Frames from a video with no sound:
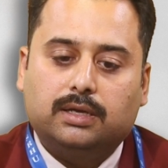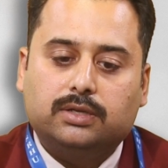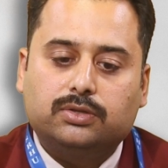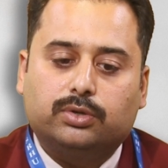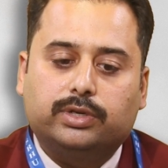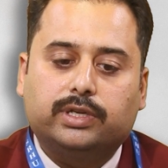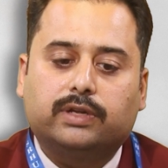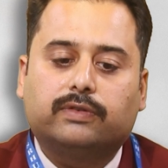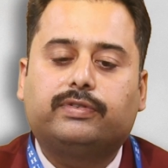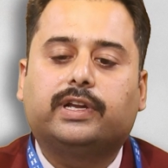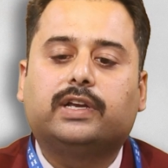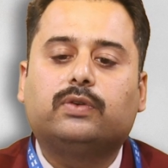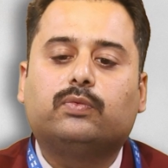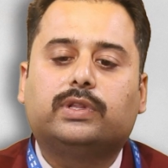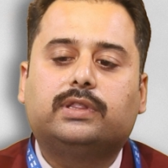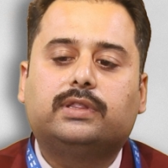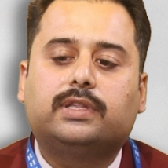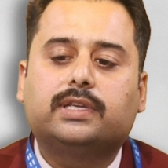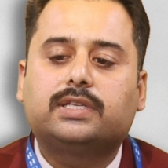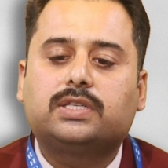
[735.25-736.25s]
So dear friend,
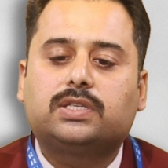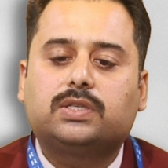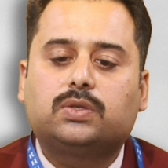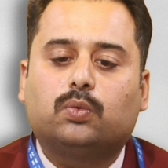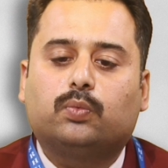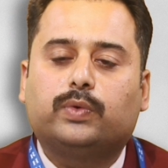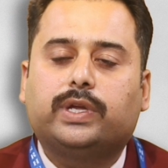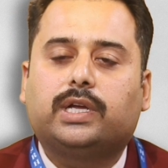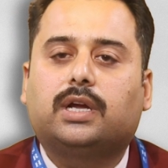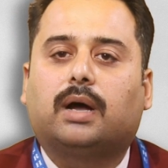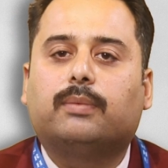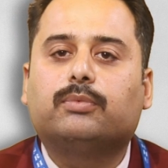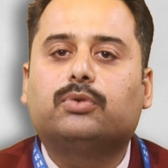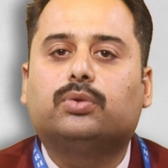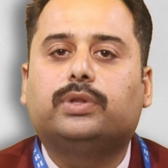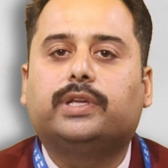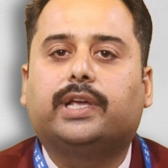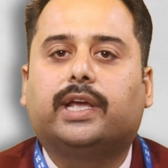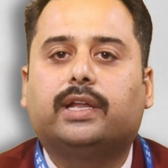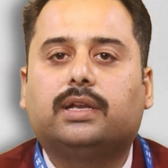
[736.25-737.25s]
with this we come to
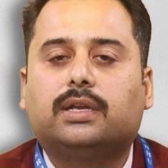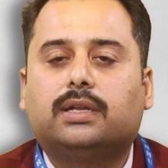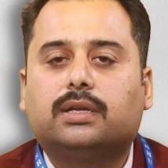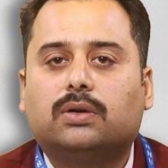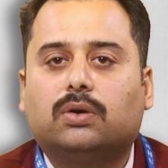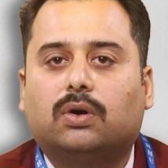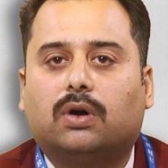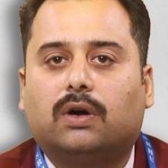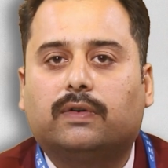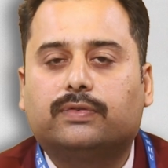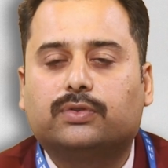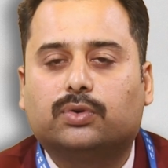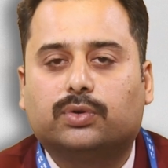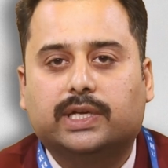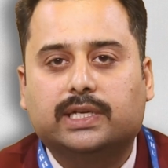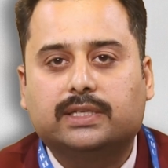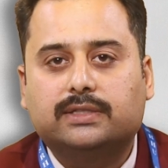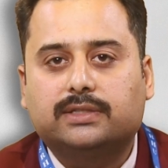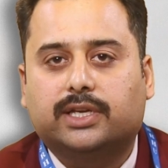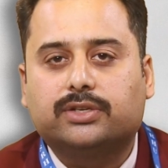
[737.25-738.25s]
the end of
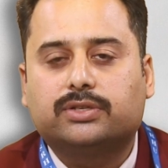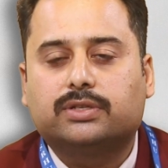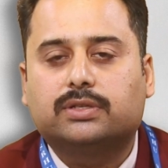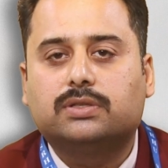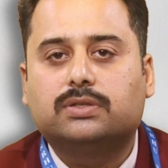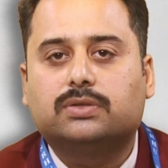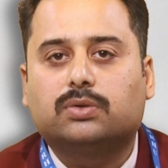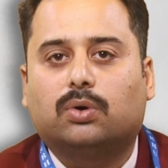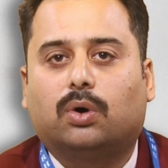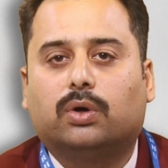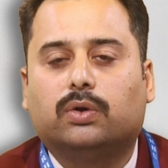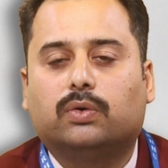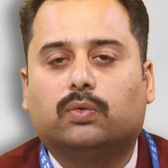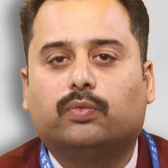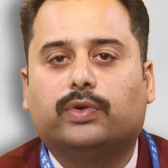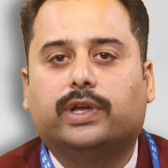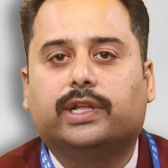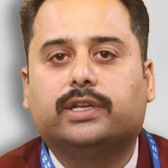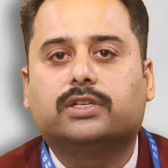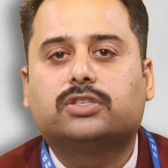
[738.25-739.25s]
today's sessions on
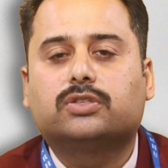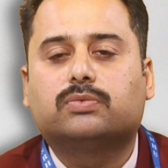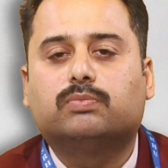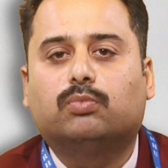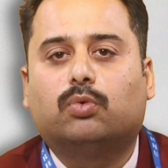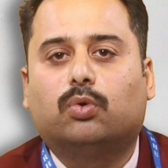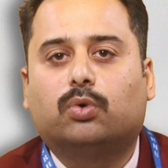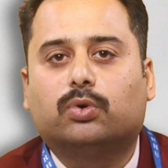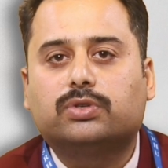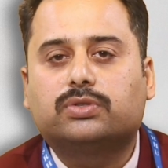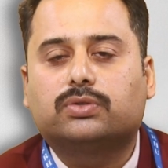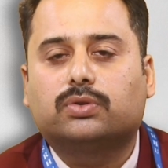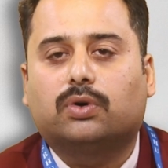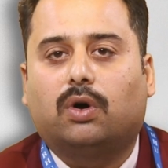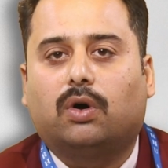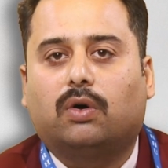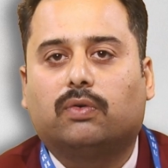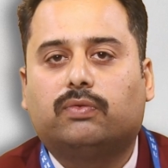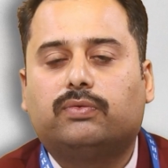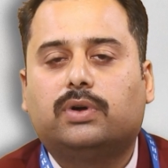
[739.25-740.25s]
various modes
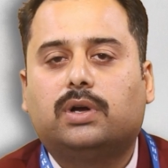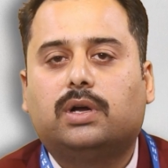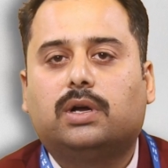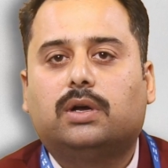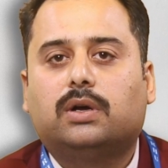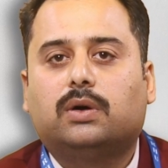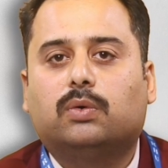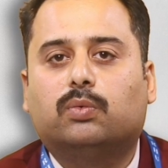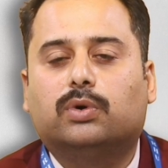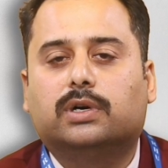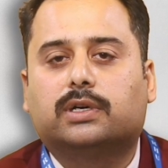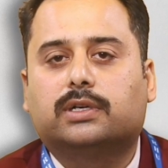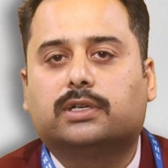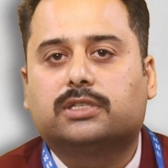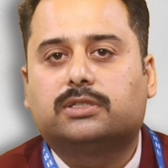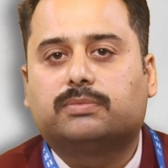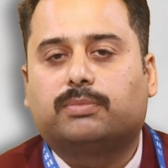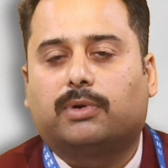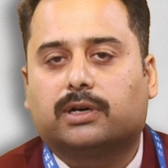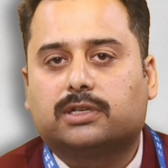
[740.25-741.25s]
of
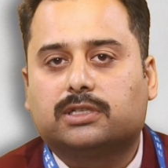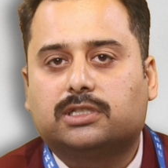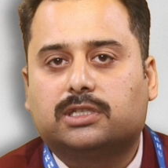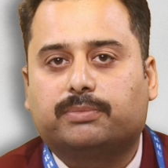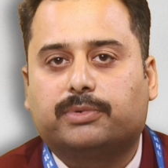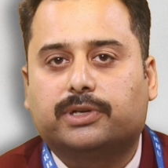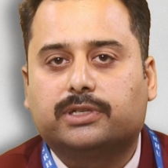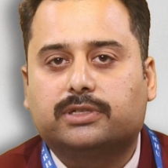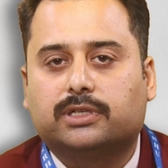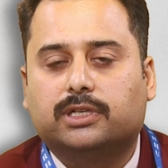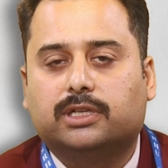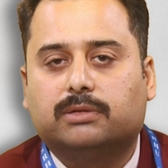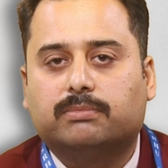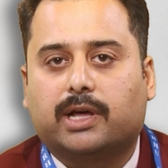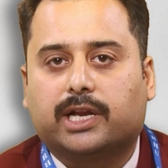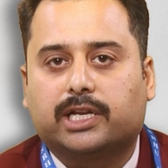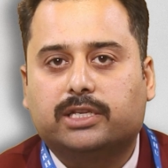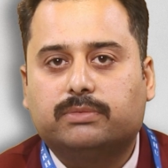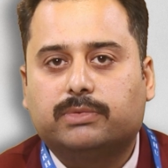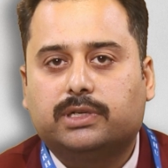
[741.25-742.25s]
workers' participation in
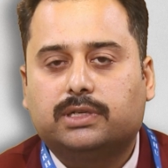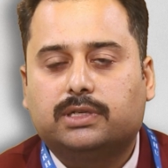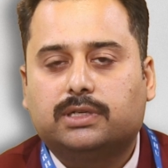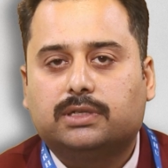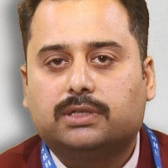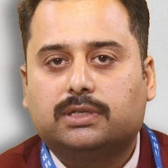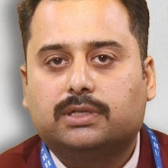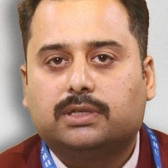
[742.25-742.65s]
management.